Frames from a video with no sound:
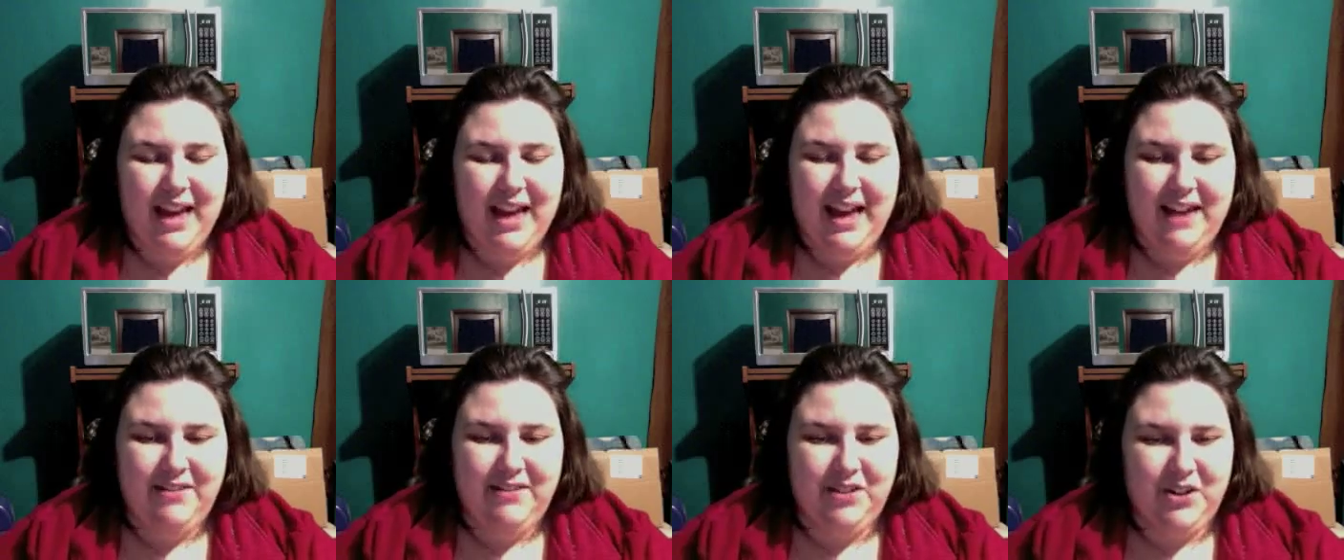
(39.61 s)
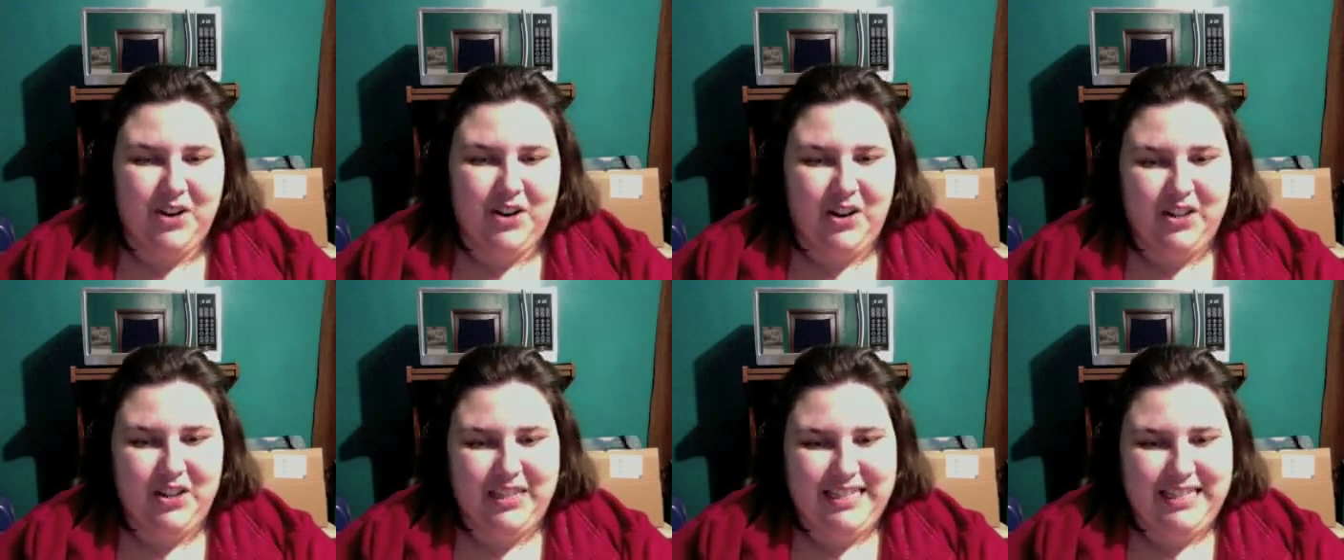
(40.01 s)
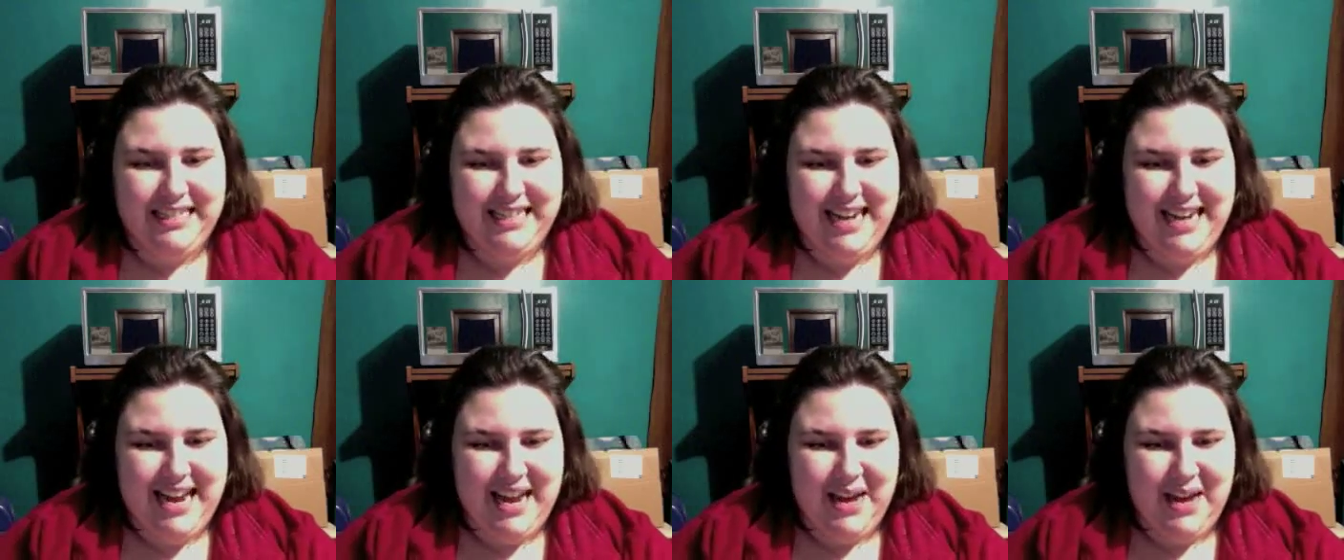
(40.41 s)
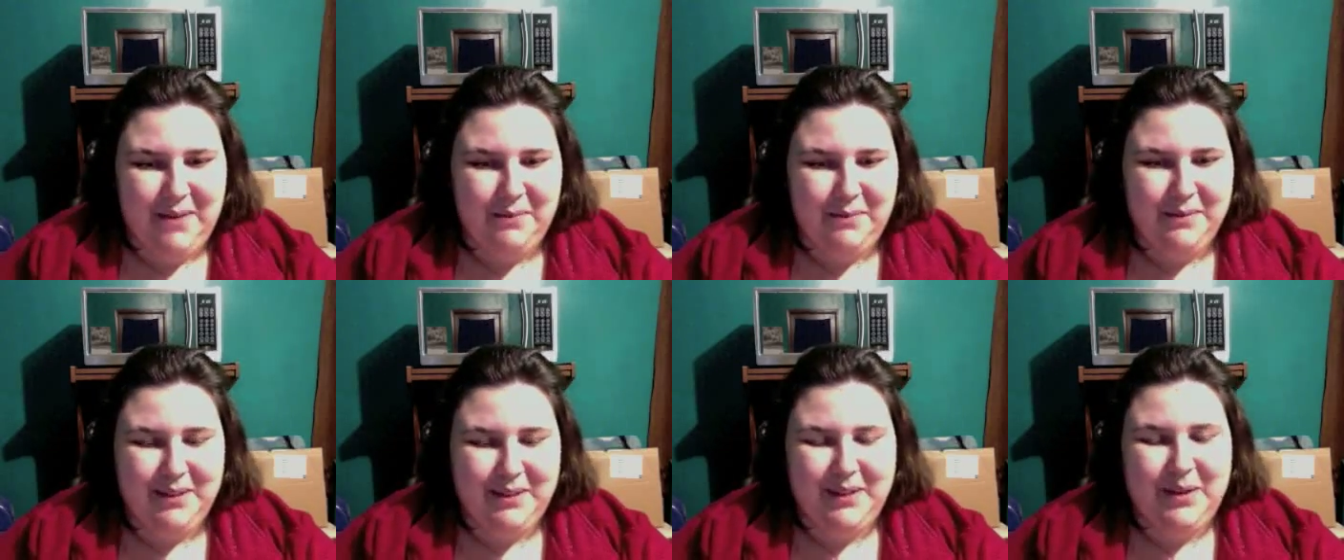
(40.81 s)
after all this
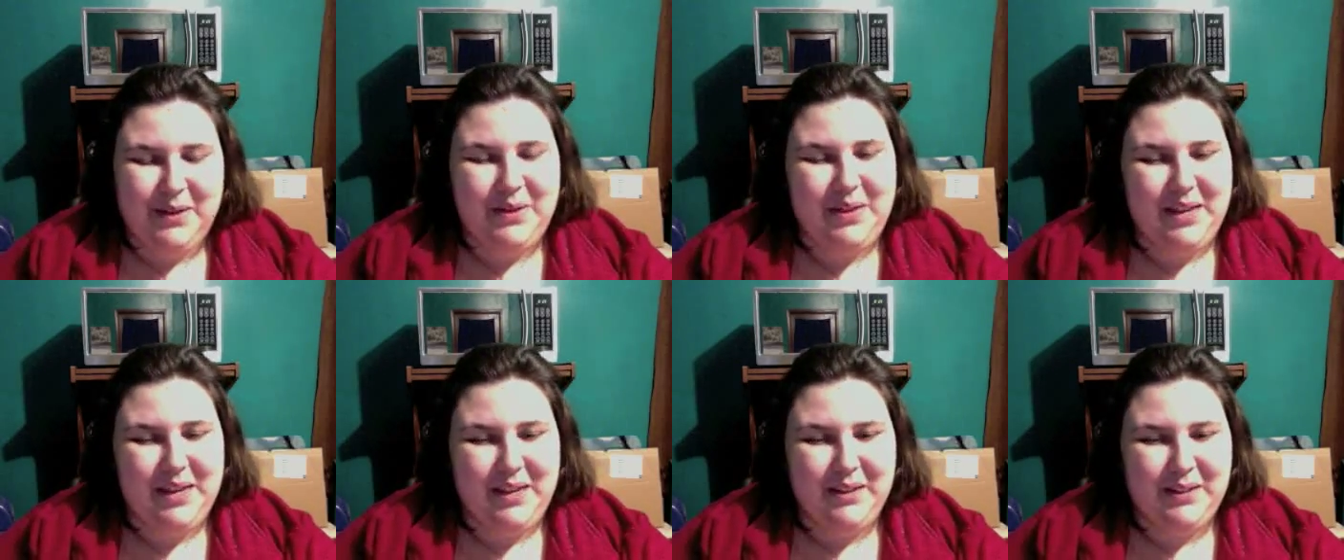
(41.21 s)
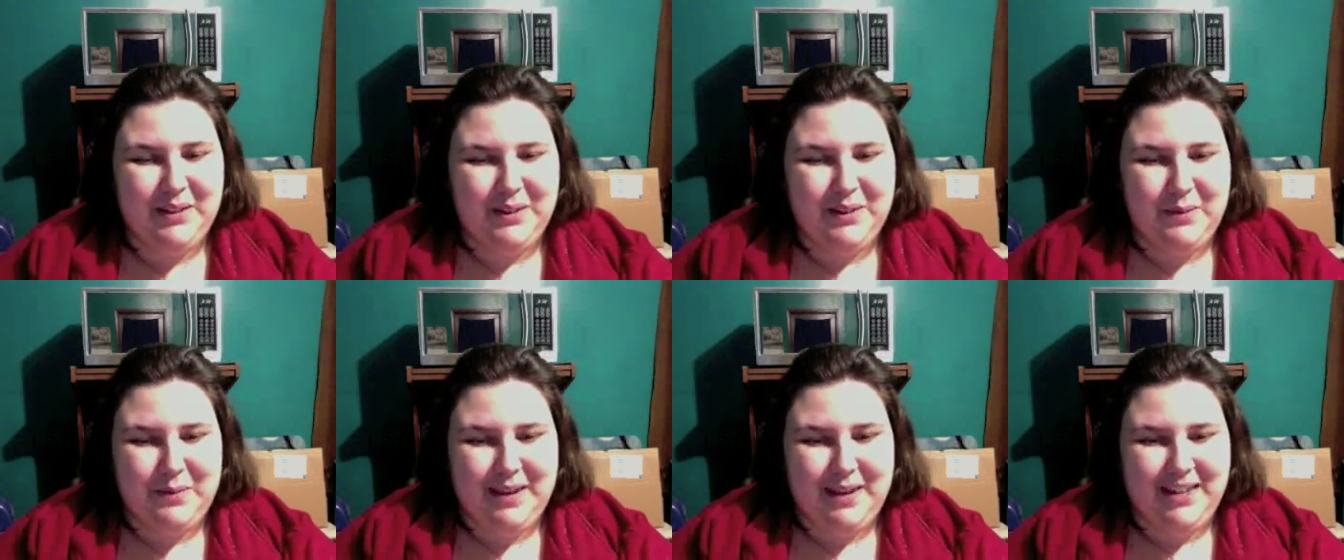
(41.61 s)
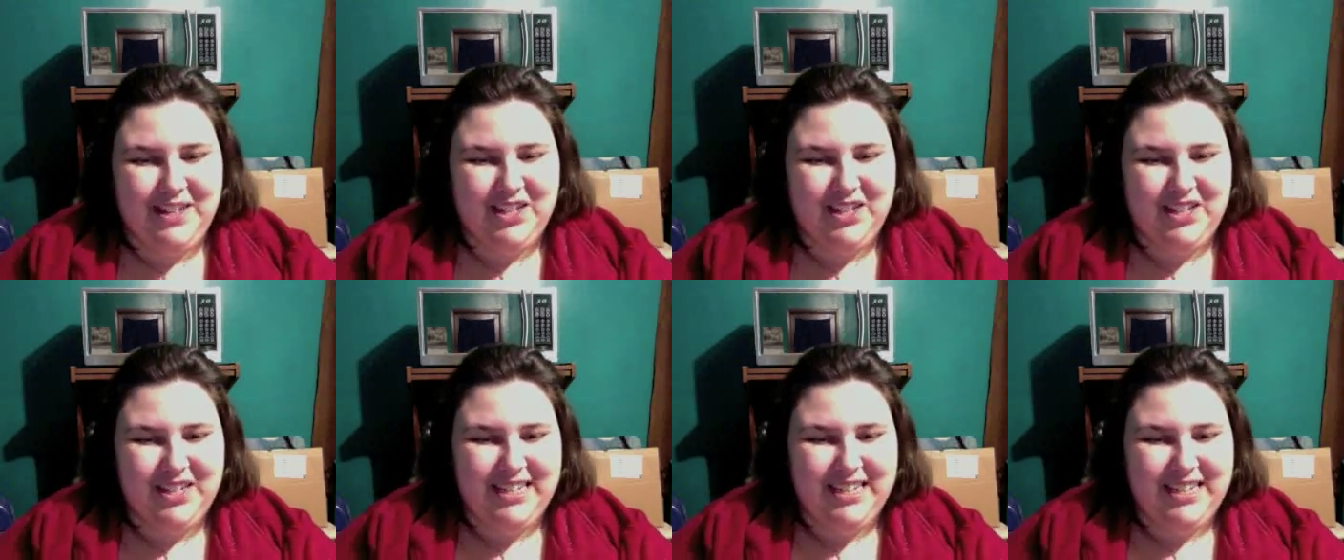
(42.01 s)
time, so thank you so much.